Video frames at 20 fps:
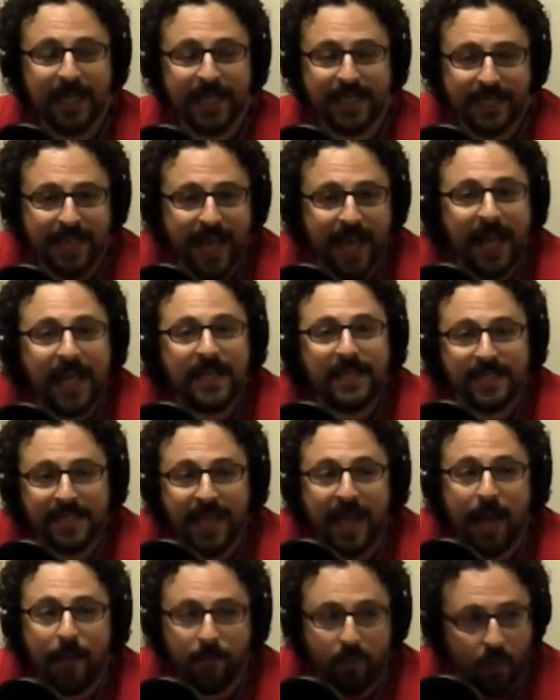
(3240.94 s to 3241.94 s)
getting to
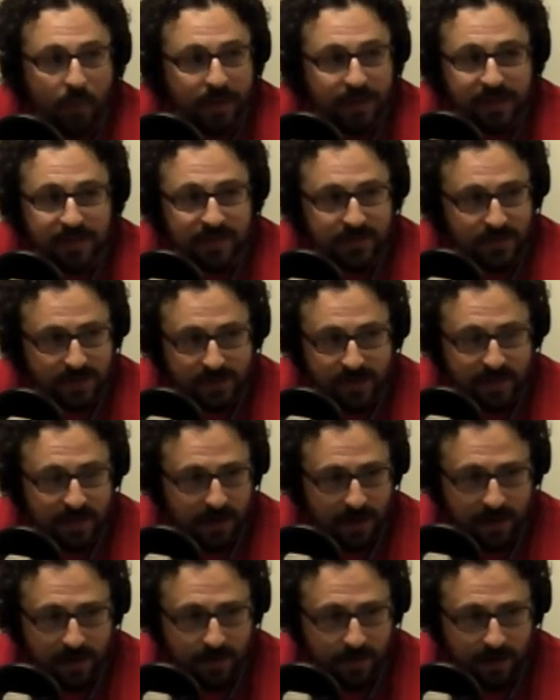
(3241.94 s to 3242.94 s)
that point is really the
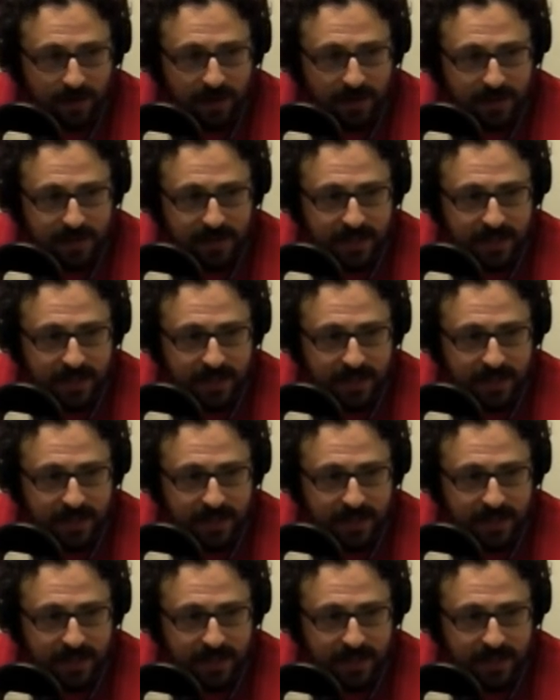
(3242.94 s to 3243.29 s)
hard part,